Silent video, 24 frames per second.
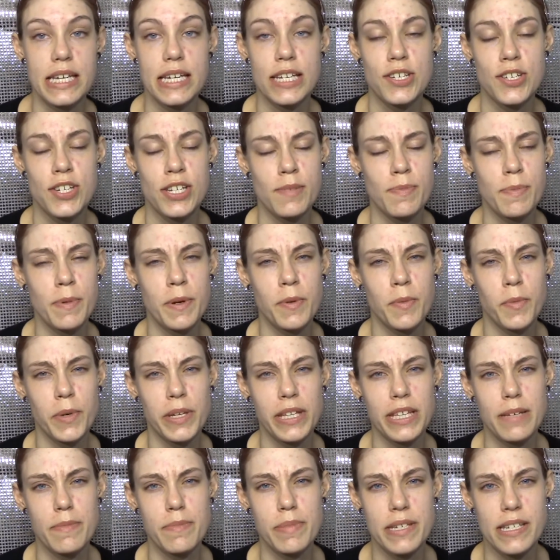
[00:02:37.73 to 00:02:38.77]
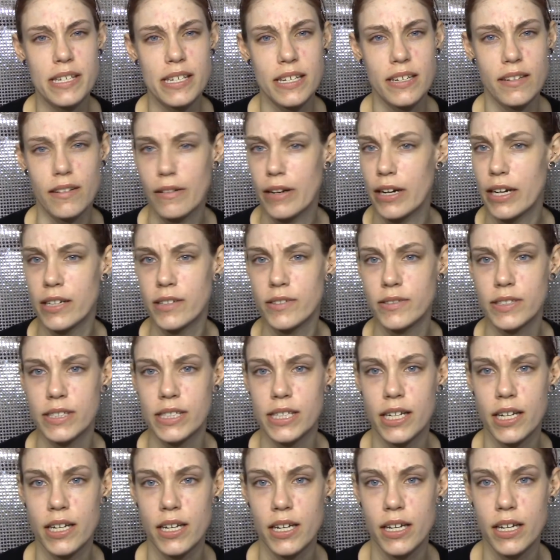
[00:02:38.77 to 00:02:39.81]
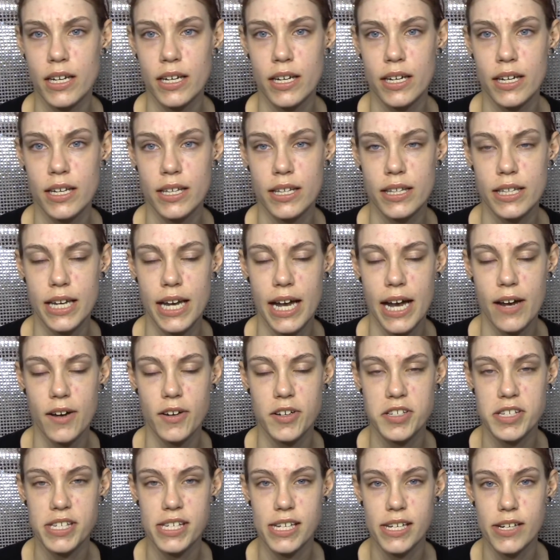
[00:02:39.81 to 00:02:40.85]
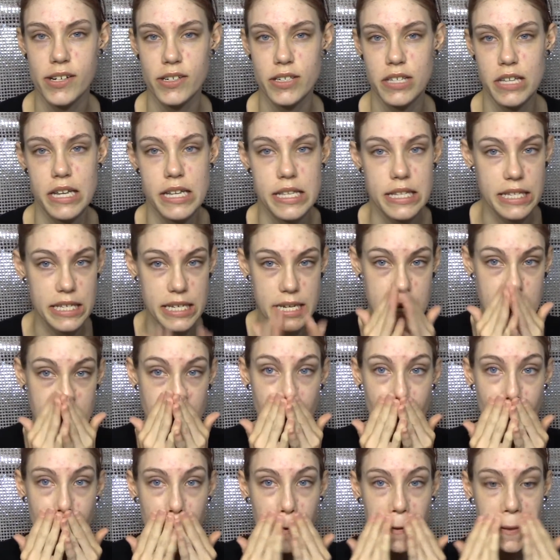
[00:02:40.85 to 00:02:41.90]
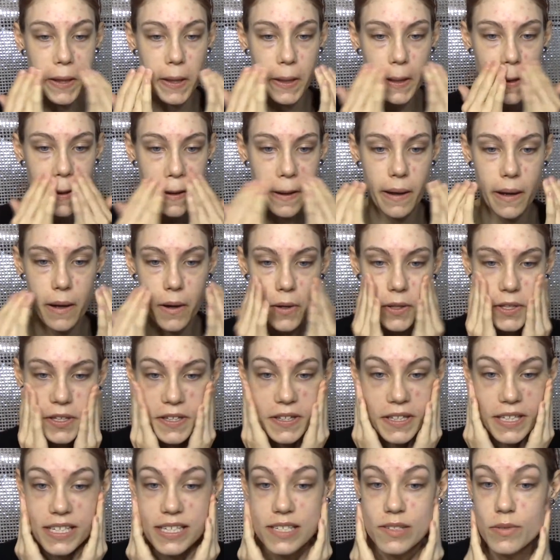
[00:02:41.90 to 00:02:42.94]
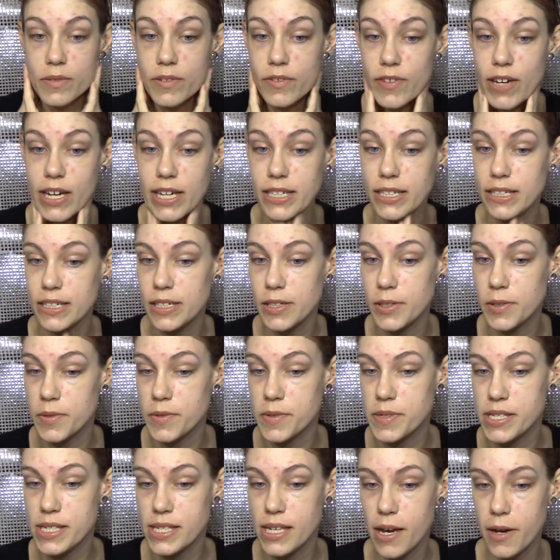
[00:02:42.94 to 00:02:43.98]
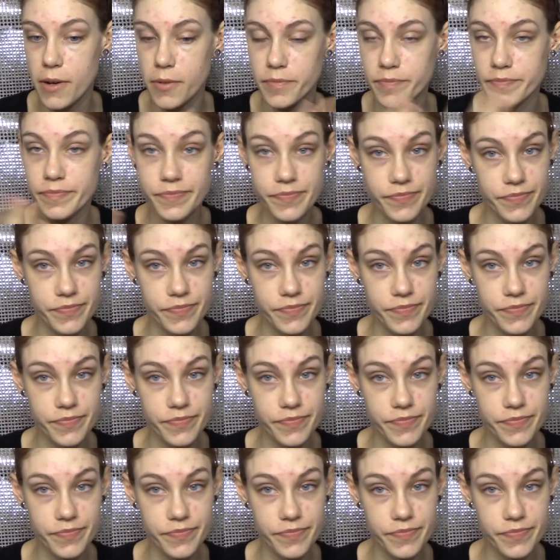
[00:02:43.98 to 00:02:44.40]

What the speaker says: It's just been really busy around the house here lately with all the things we've had to do. So